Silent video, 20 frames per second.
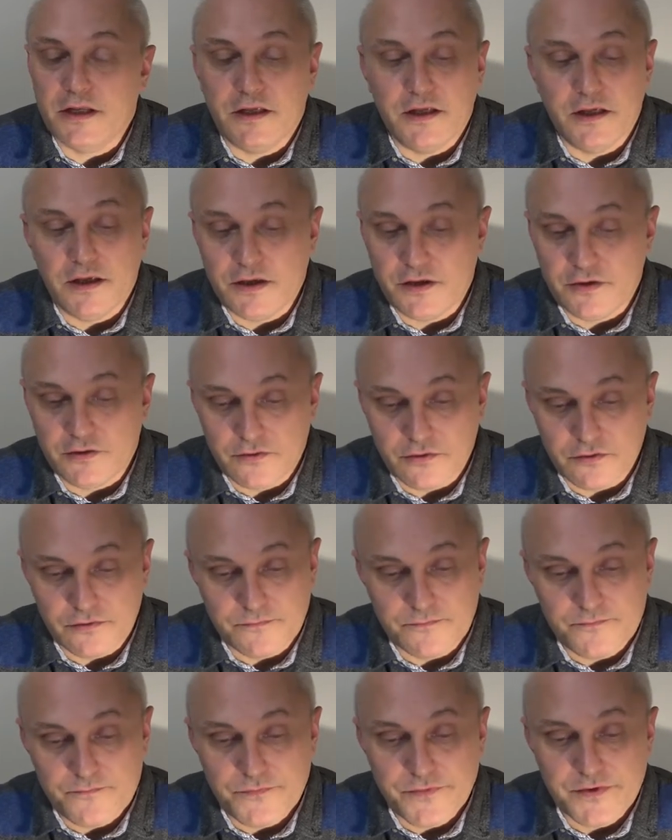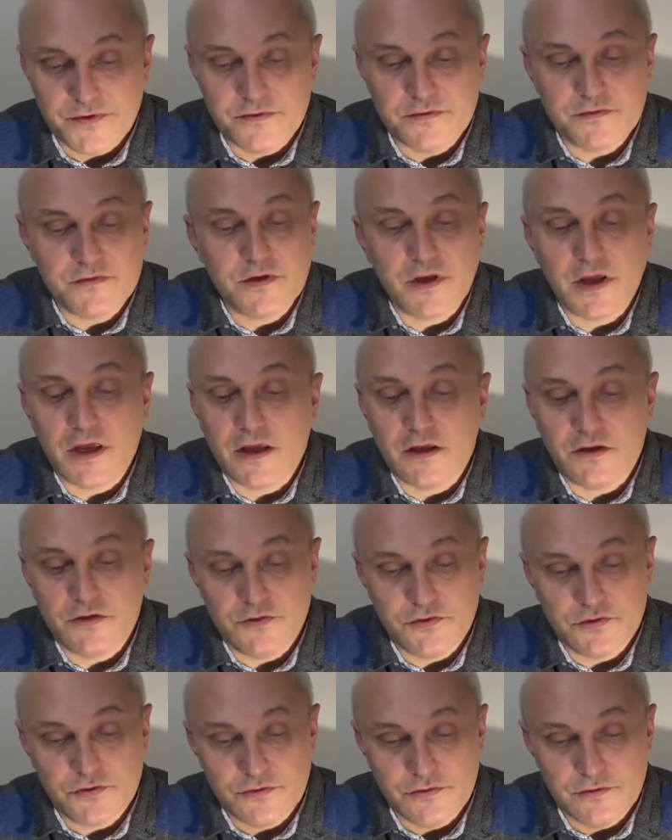Hindu
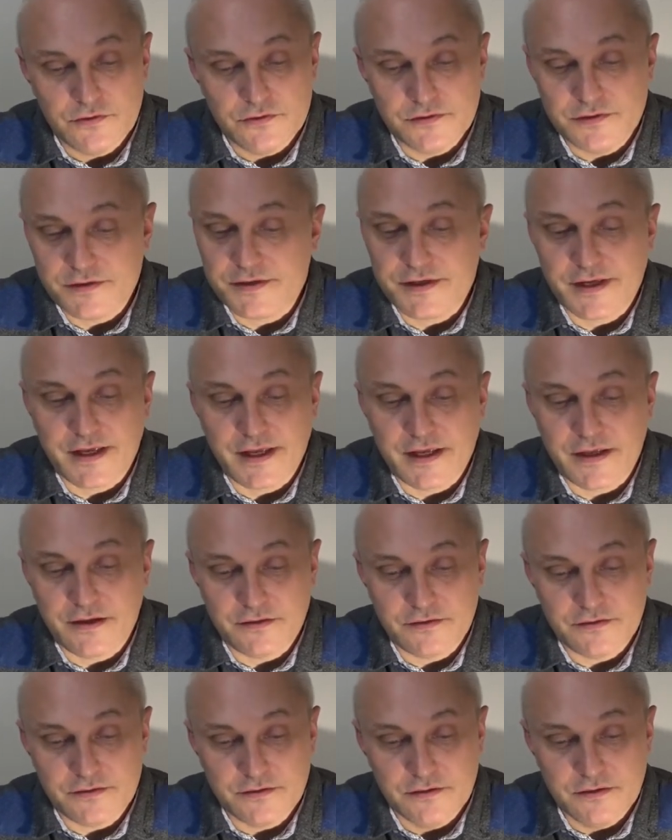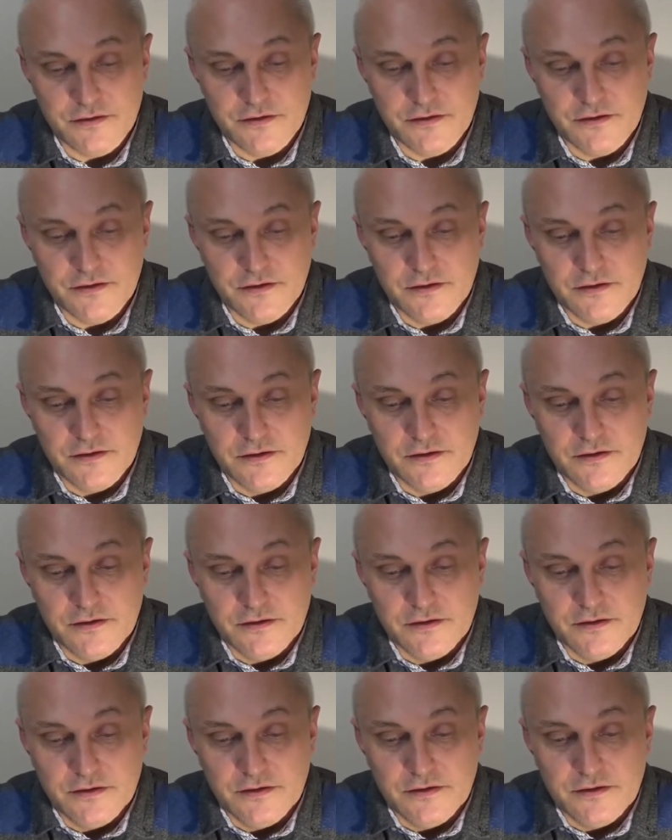sage, saint.
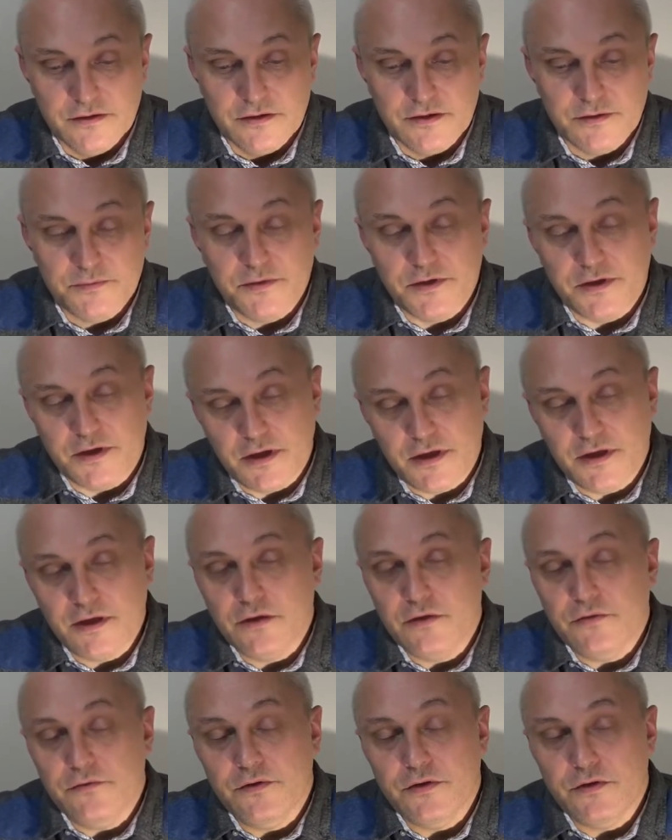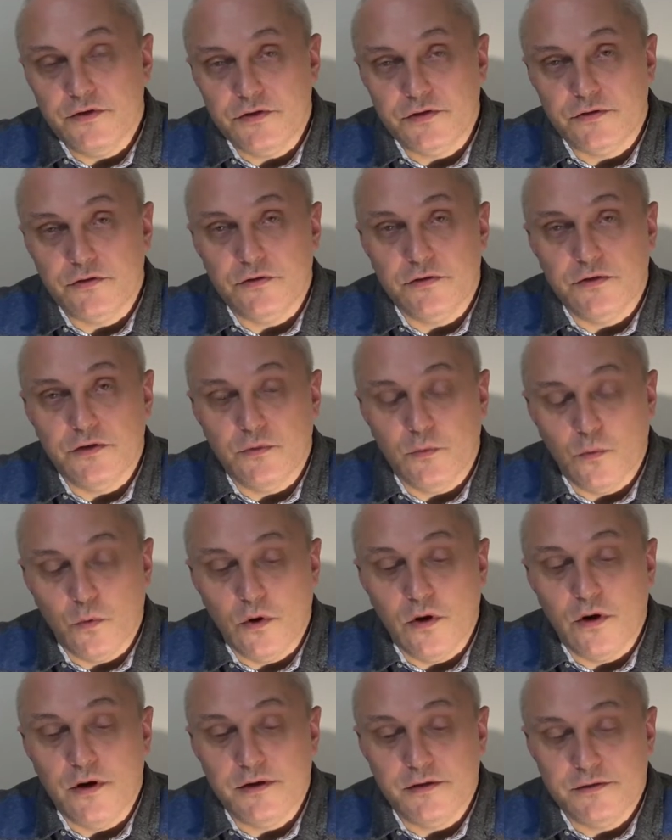The beginning of the journey
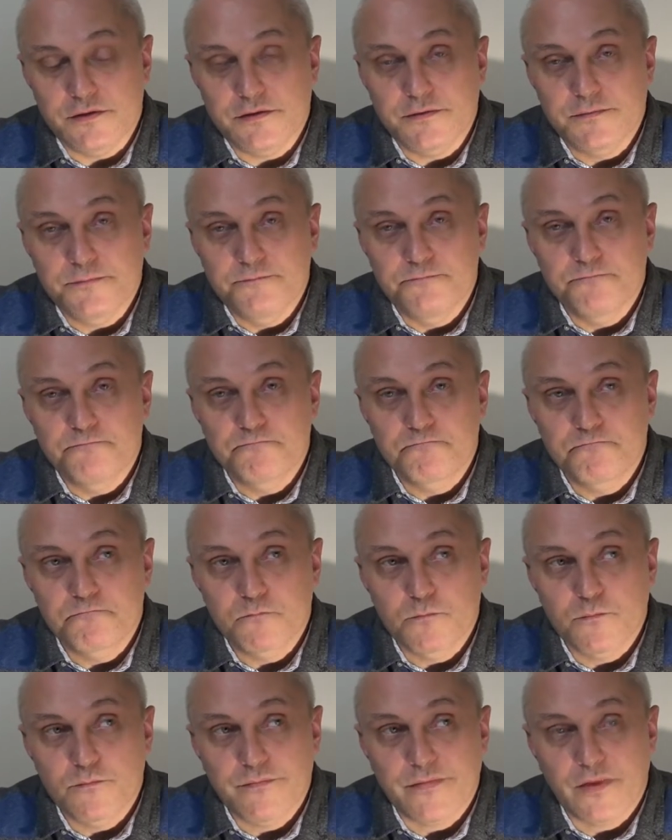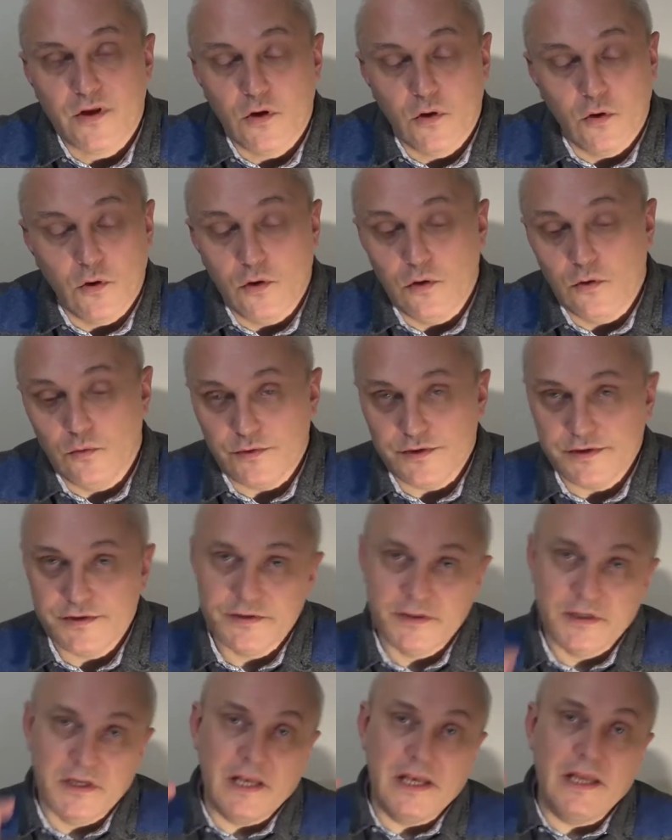was always
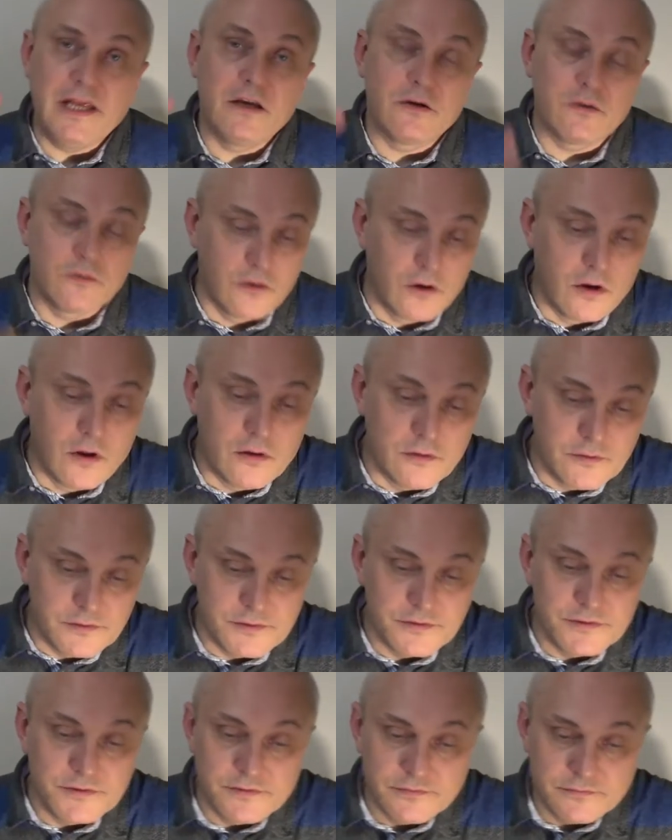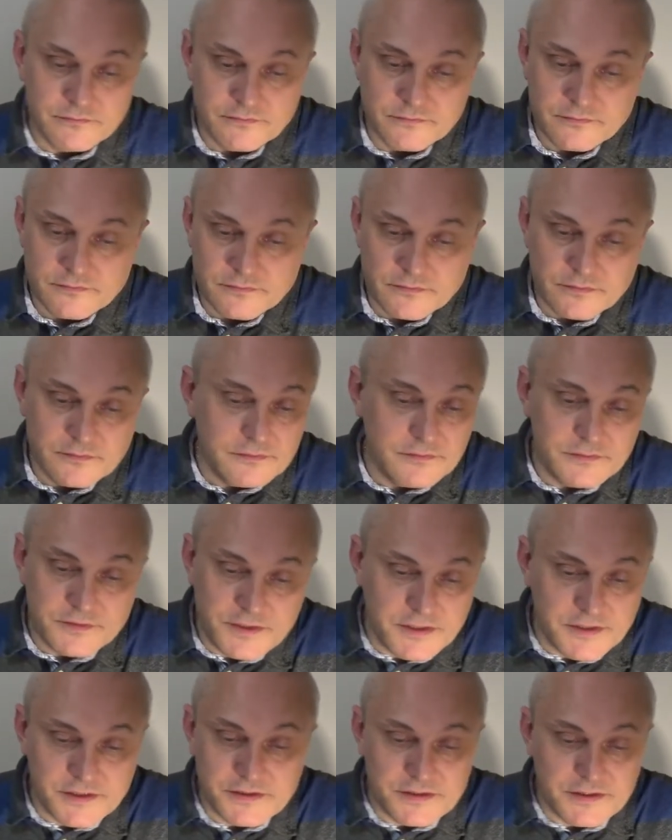clear goals.
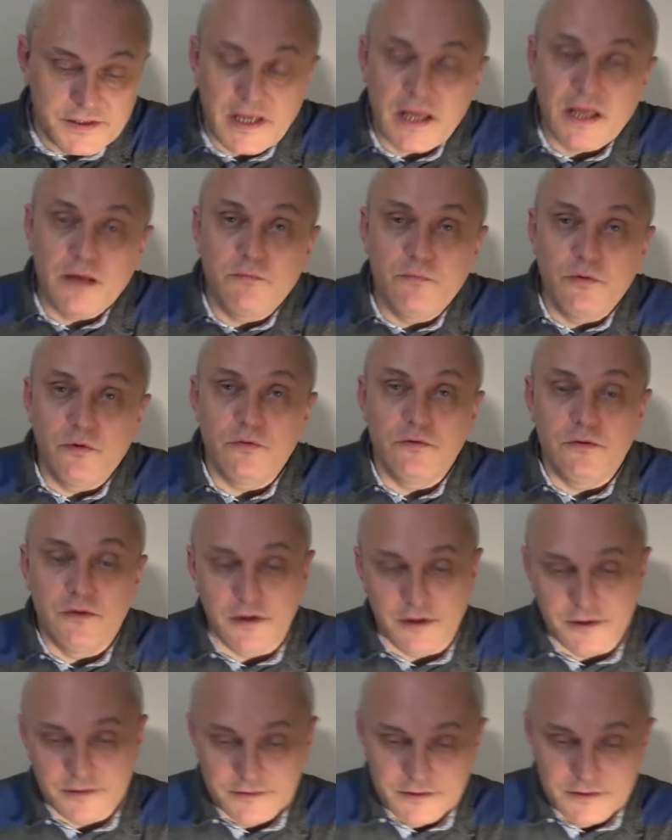Just take Buddha.